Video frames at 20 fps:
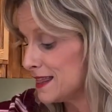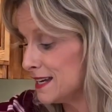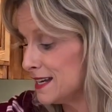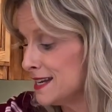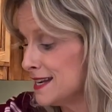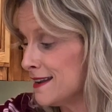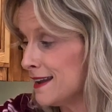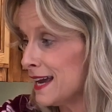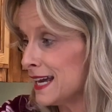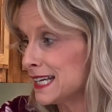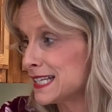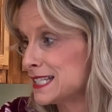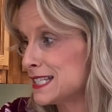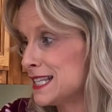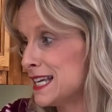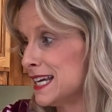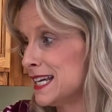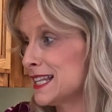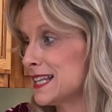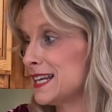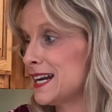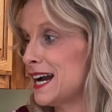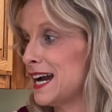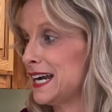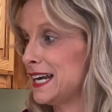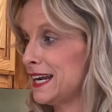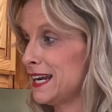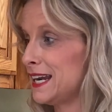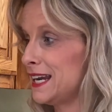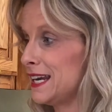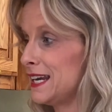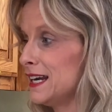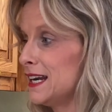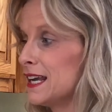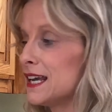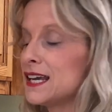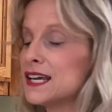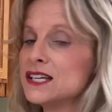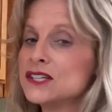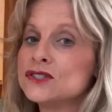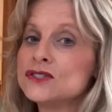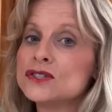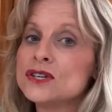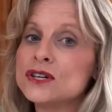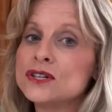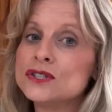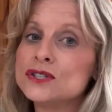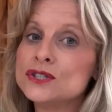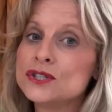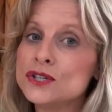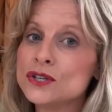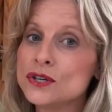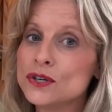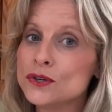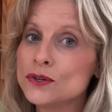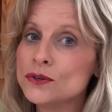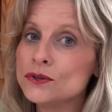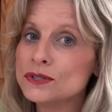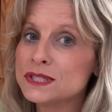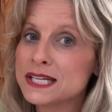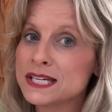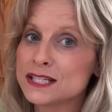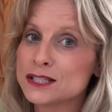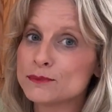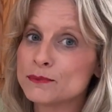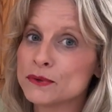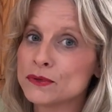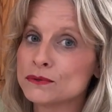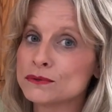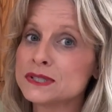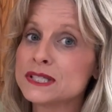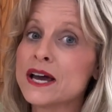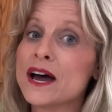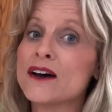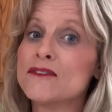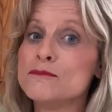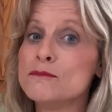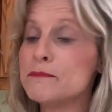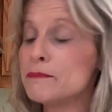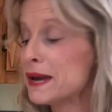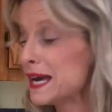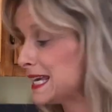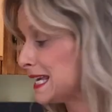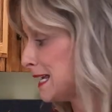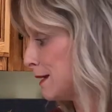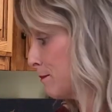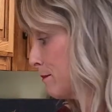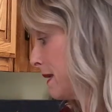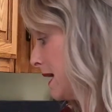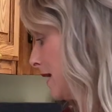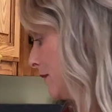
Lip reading: The next thing that I need is 2 teaspoons of baking